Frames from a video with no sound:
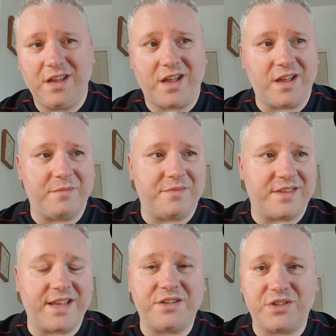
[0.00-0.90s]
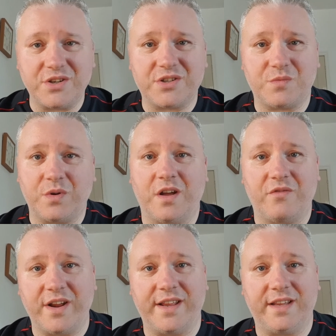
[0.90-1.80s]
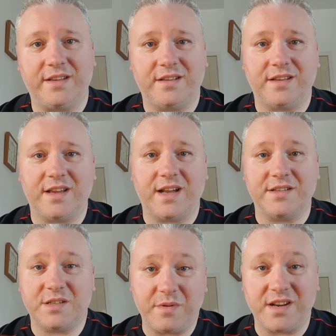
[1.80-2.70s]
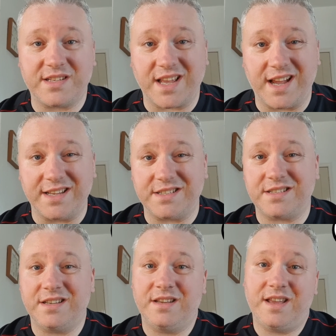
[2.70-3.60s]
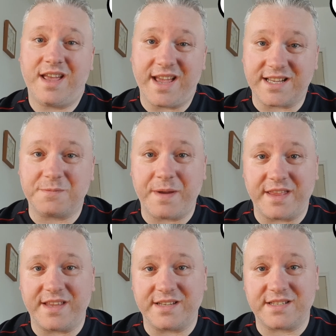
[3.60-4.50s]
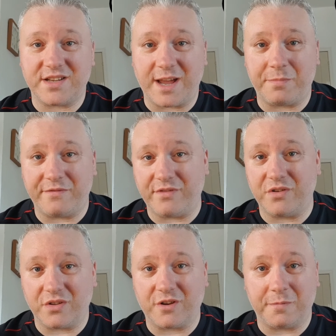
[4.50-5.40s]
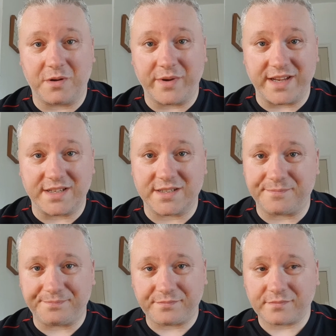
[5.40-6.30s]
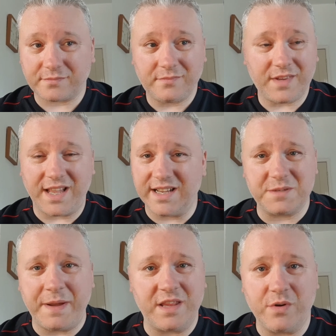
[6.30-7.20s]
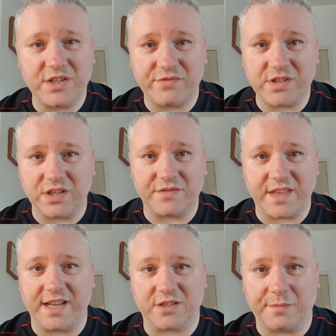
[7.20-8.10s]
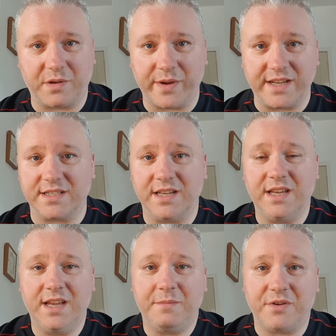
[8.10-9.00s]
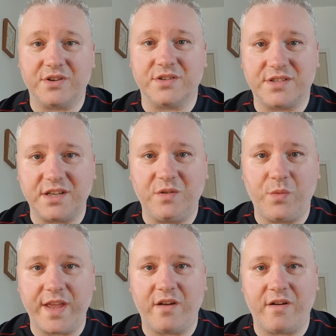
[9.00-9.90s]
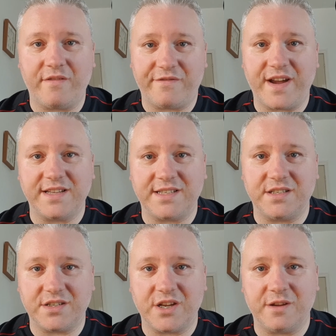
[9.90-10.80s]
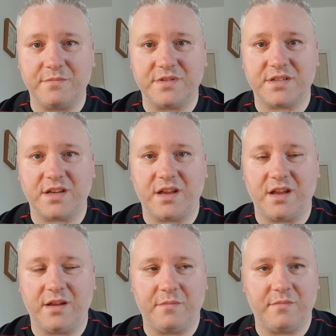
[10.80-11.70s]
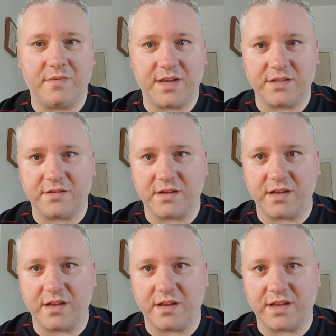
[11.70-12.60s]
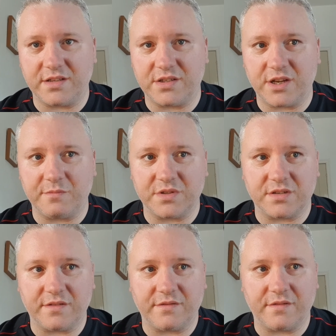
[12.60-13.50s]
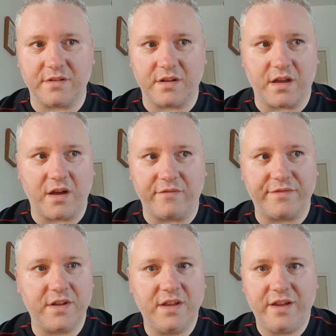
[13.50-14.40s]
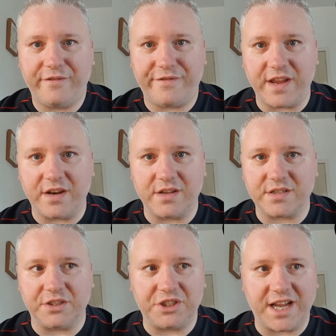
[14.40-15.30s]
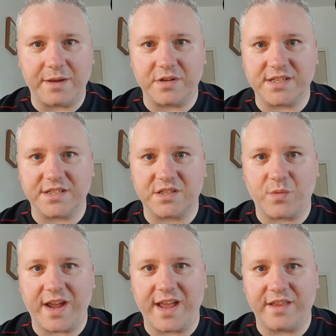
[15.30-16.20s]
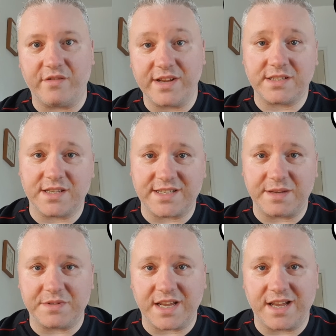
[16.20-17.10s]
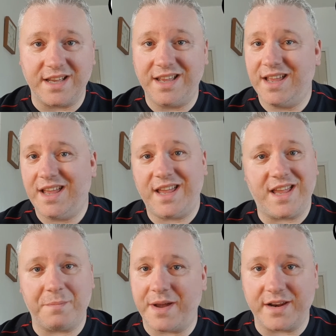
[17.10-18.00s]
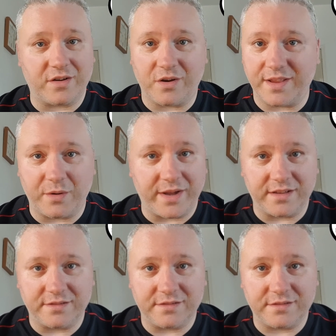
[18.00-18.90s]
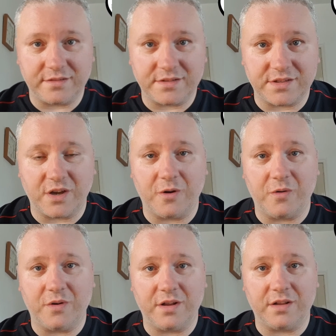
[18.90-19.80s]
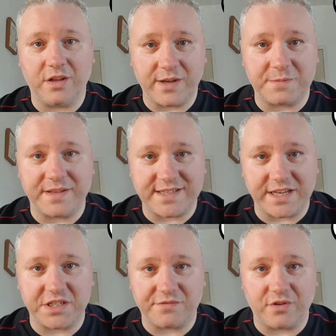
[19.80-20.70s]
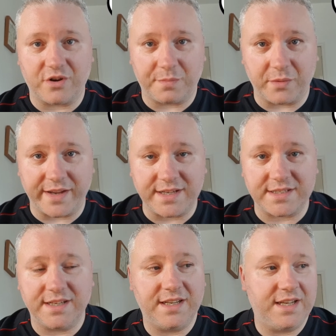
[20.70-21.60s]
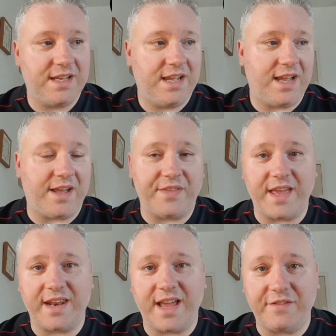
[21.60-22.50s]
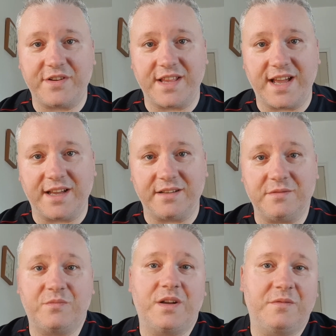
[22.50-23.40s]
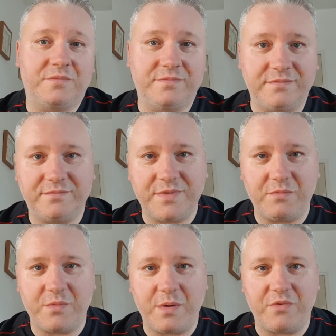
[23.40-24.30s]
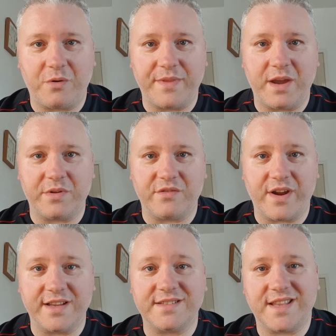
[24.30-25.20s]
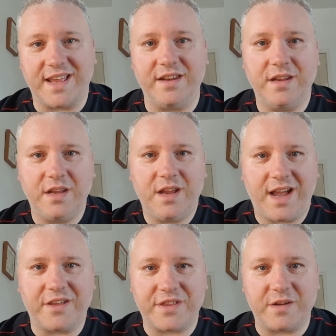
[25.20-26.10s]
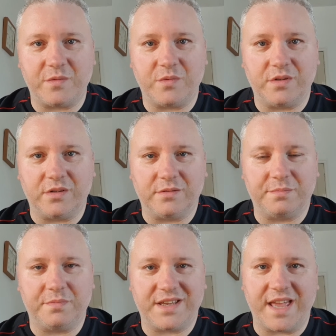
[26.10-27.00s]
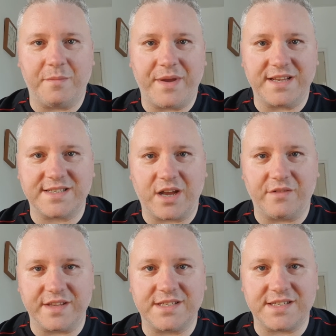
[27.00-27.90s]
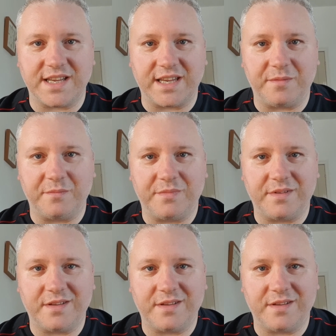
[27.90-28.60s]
They just were not ready. And to be honest, guys, expect this to happen for another couple of weeks. Expect the worst results for the next couple of weeks, because until we are on fighting terms, in terms of fitness and sharpness as to where the rest of the teams are, it might not go that well. So low expectations for a couple of weeks. And then after that, well, when we're up there with the rest, then I think we'll get the best out of this team